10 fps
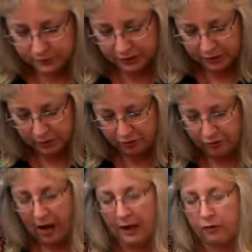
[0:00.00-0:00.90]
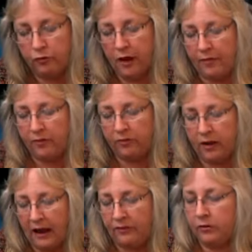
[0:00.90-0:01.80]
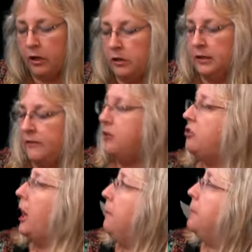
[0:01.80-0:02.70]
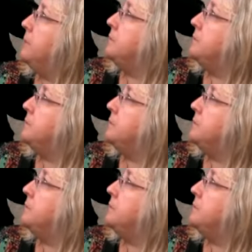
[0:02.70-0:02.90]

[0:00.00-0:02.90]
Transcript: You see what you've got is you've got this nice little leafy shape.